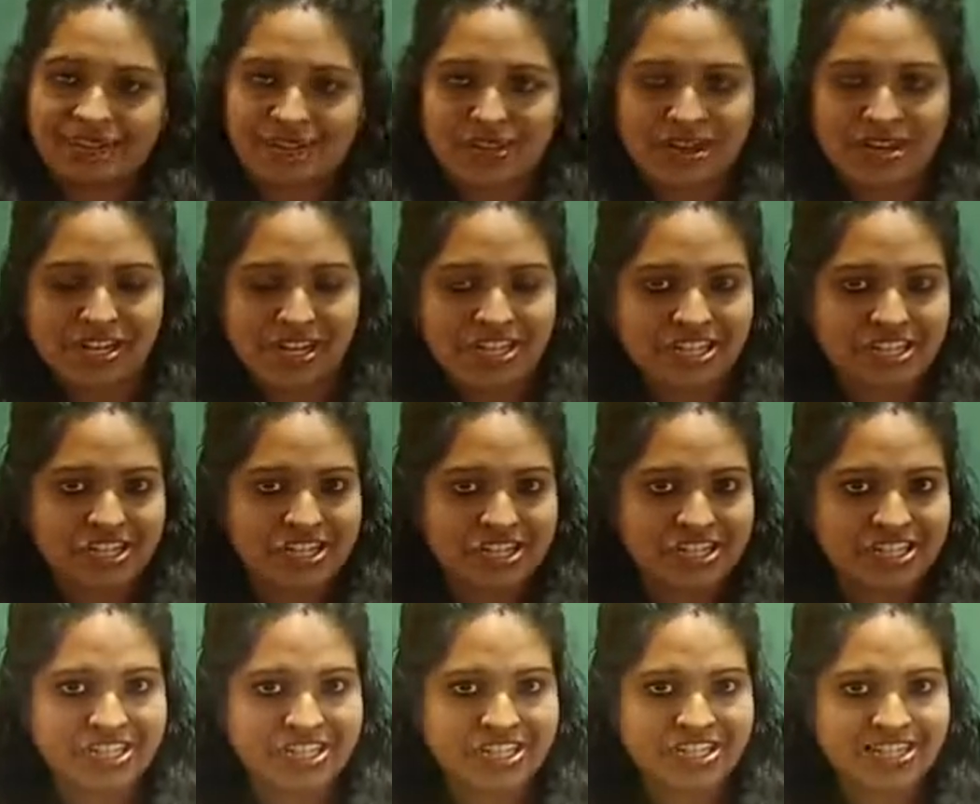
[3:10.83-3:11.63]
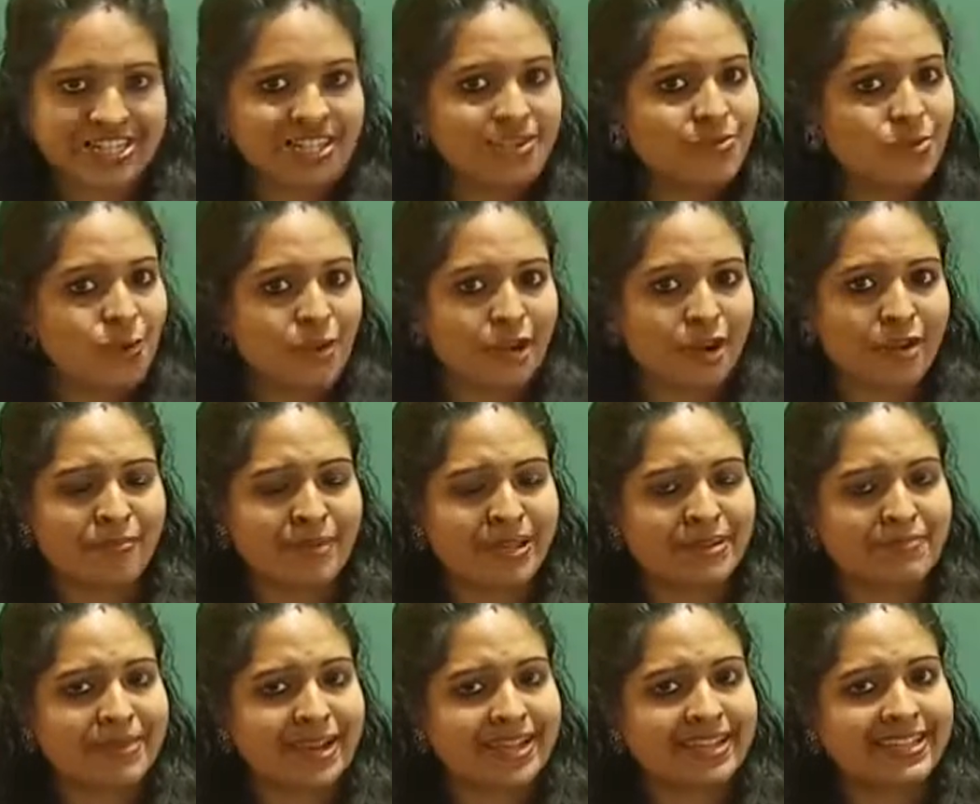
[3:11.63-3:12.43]
Now we understood, children, what do you
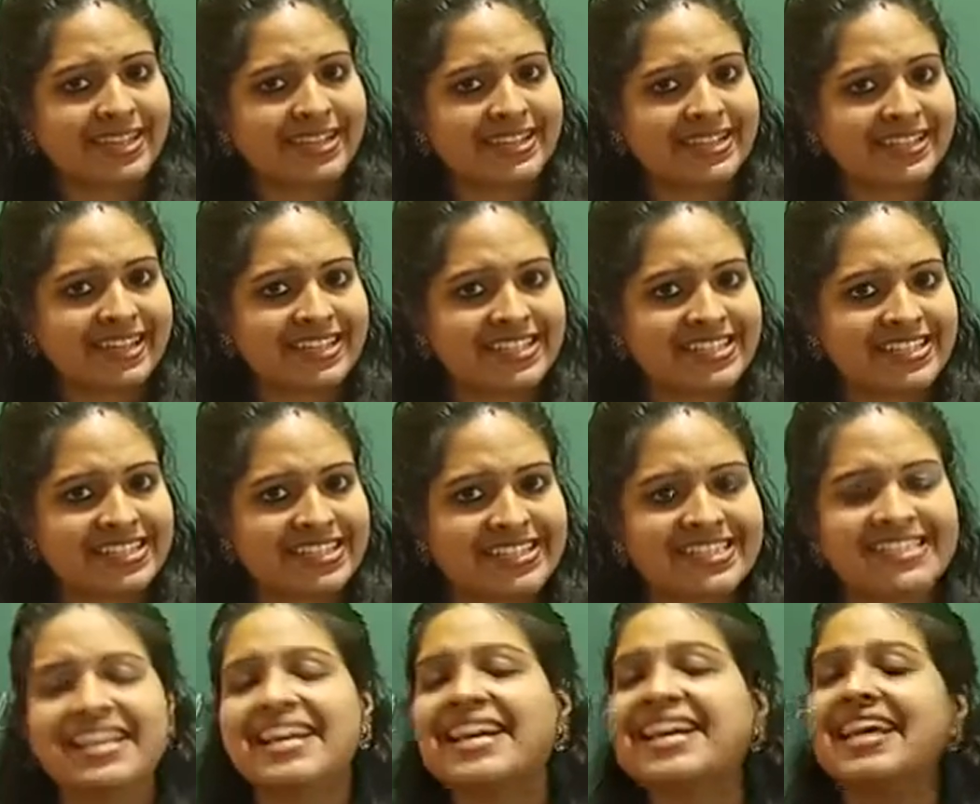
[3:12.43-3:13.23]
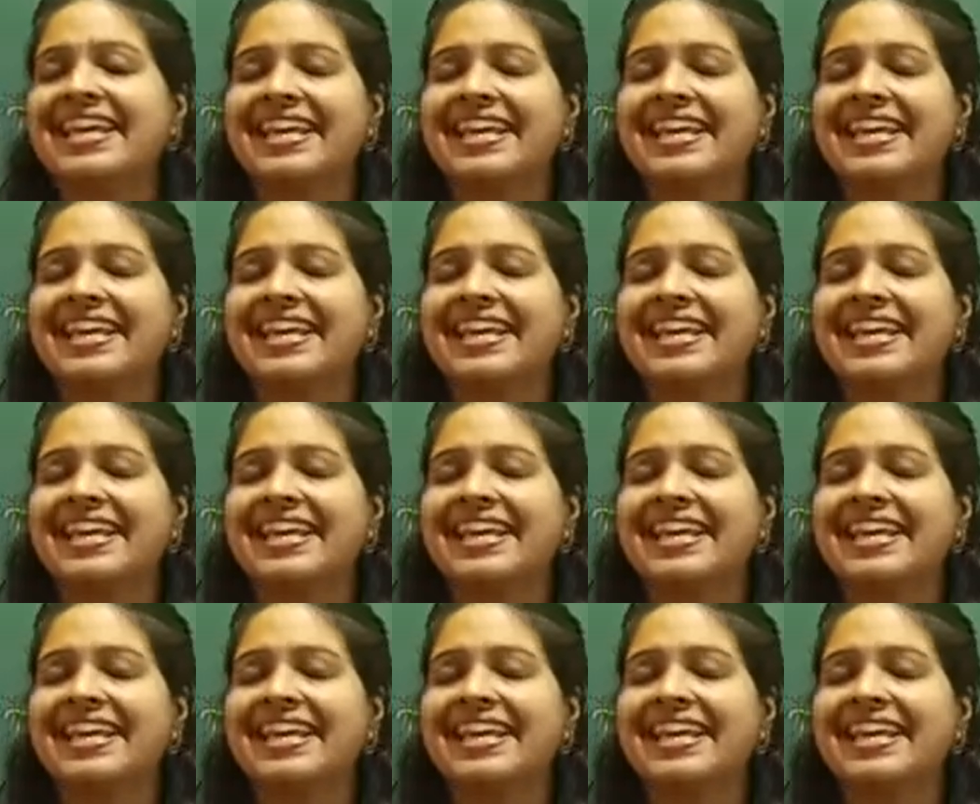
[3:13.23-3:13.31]
mean by the integers?